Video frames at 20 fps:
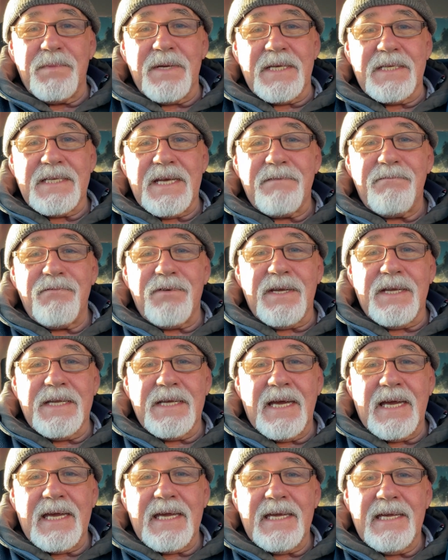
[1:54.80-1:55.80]
is, every
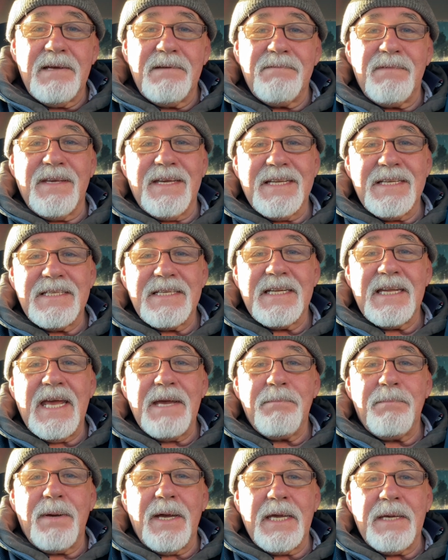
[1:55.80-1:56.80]
day the
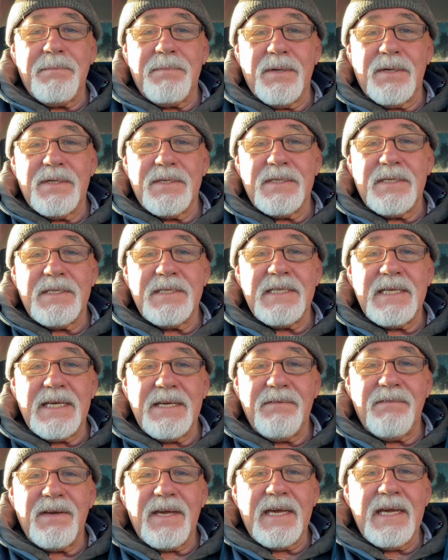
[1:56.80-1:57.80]
internet, papers and
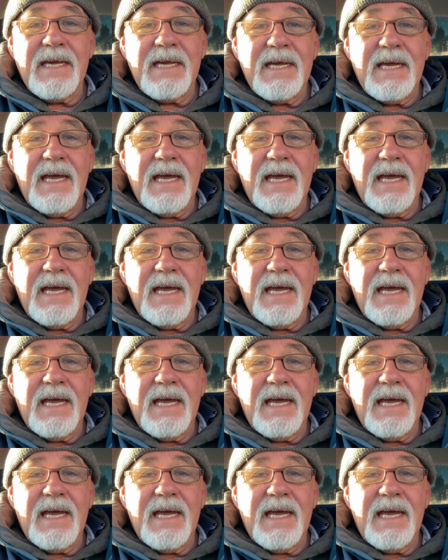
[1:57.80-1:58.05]
TV